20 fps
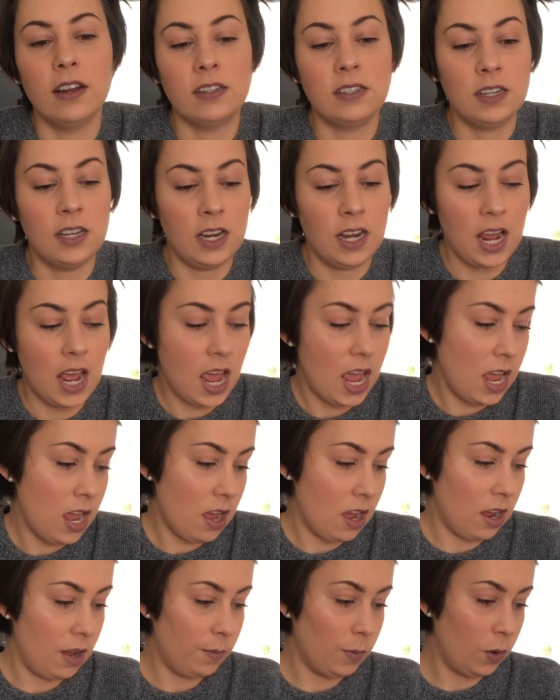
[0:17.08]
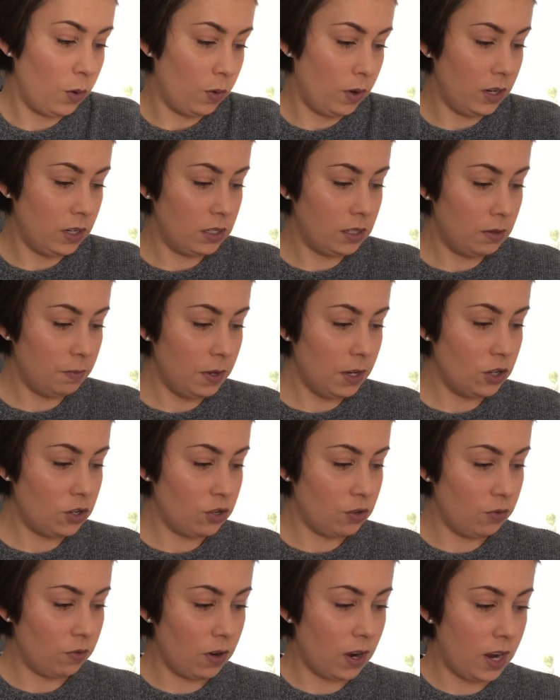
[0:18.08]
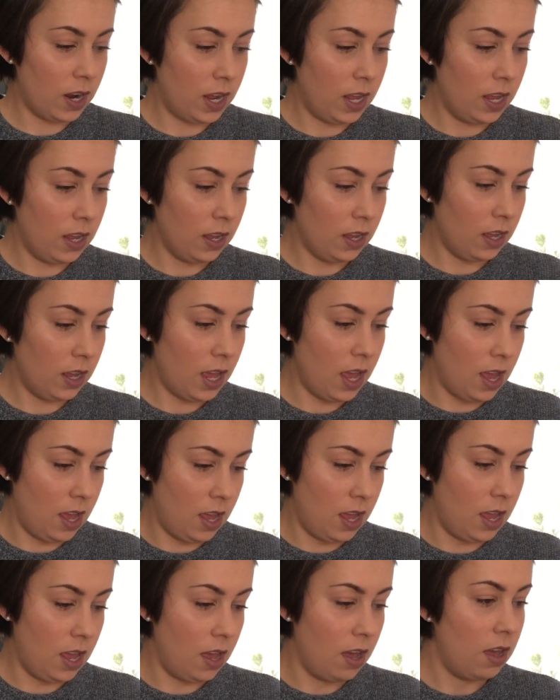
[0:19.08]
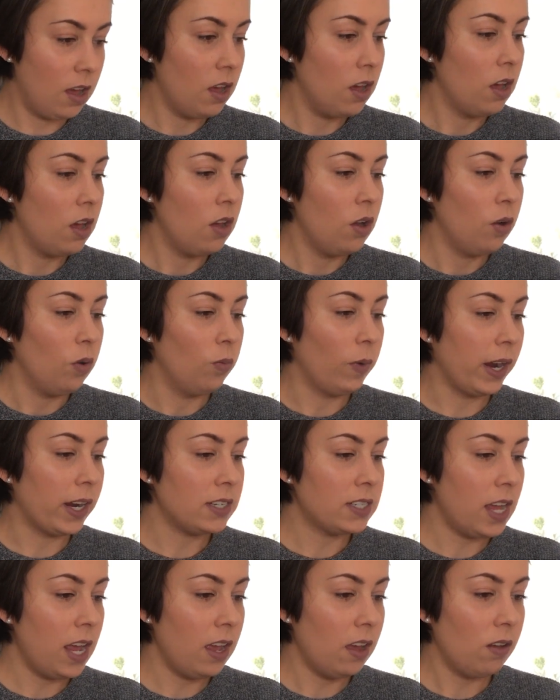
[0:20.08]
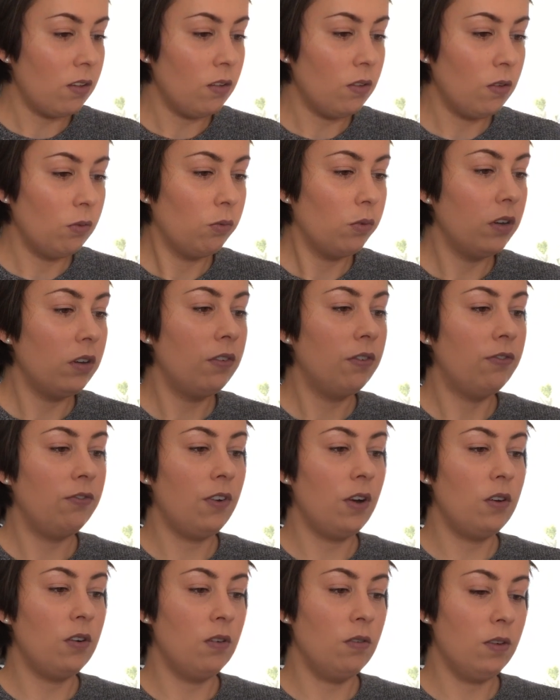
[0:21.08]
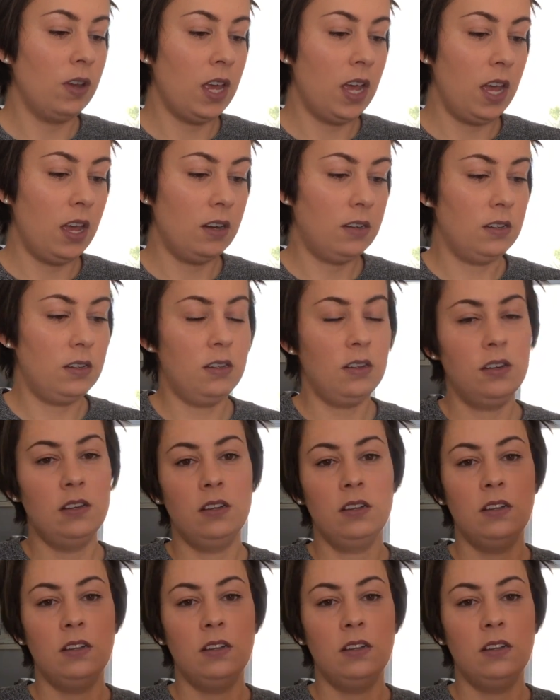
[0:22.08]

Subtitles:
Today I'm going to be trying a rectangle wood photo kit.